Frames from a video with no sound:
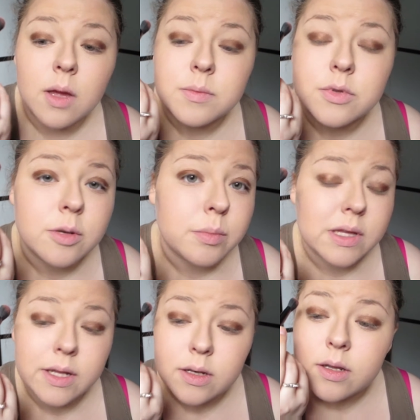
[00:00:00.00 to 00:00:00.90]
I'm just going to
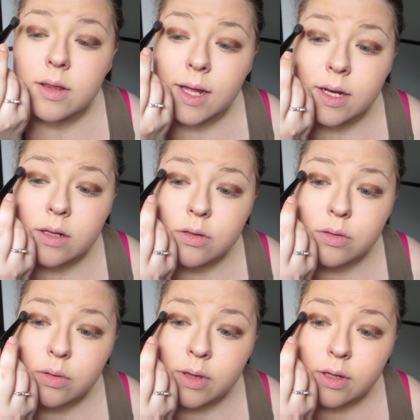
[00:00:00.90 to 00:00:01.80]
blend that
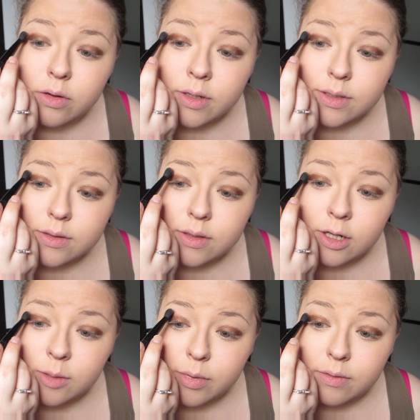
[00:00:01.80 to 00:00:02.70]
into the crease
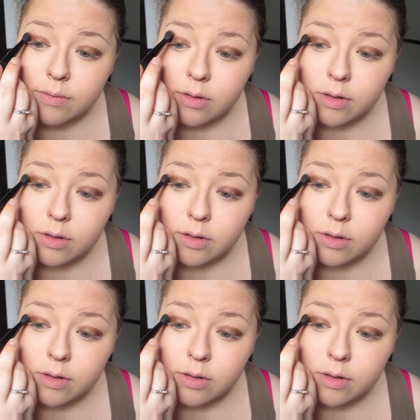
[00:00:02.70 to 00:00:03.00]
and above the